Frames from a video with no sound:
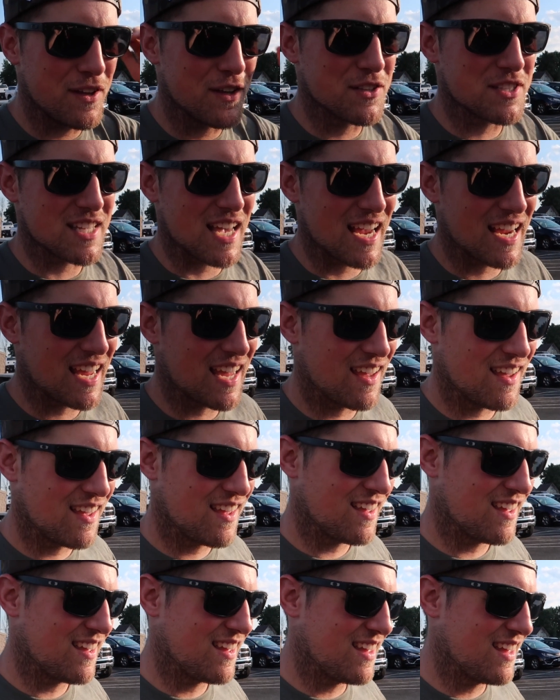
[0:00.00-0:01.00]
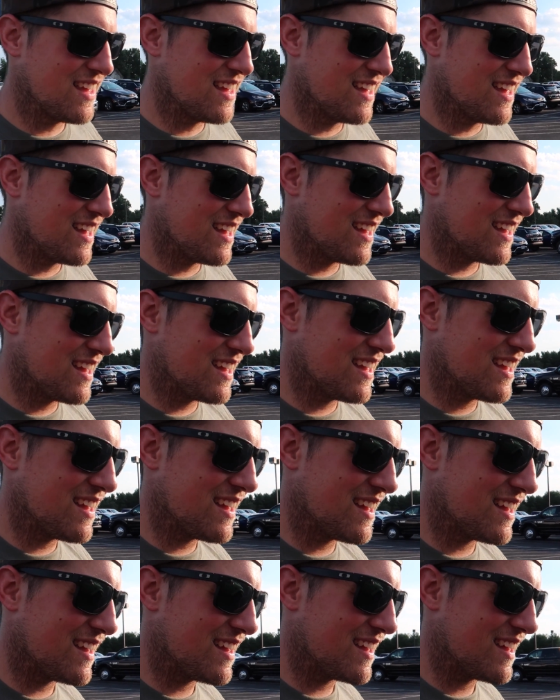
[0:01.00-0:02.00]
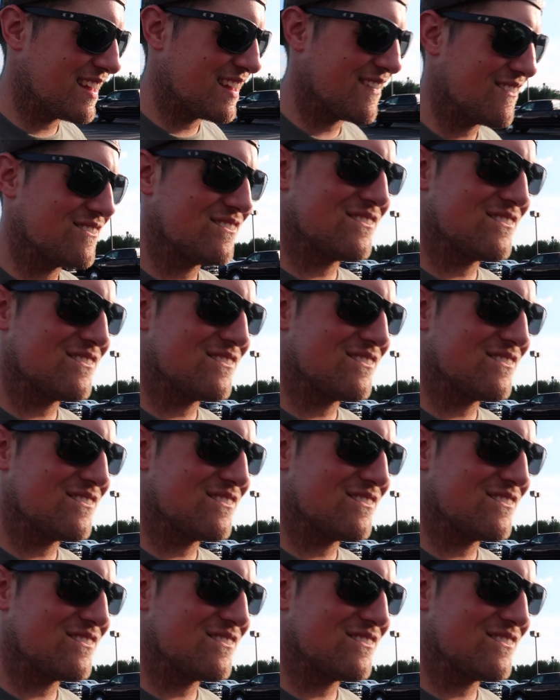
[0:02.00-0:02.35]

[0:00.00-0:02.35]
feels like. Oh my god, you did not like that. Did